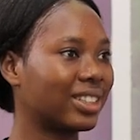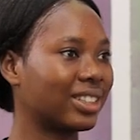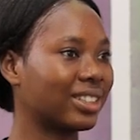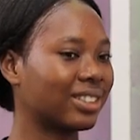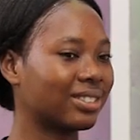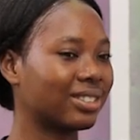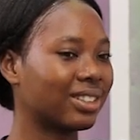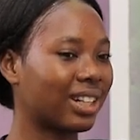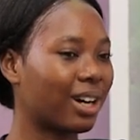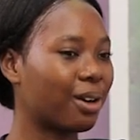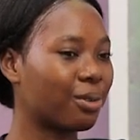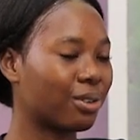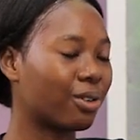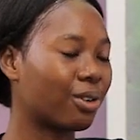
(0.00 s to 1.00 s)
and
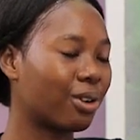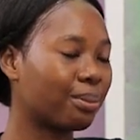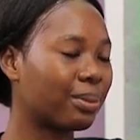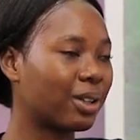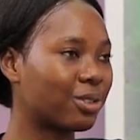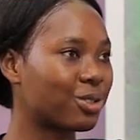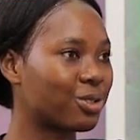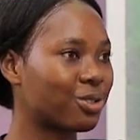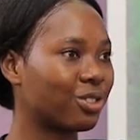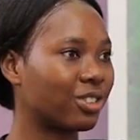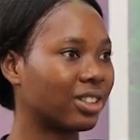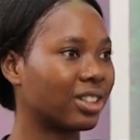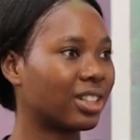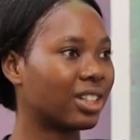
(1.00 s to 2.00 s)
I'll come out
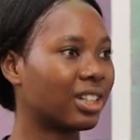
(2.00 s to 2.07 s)
strong.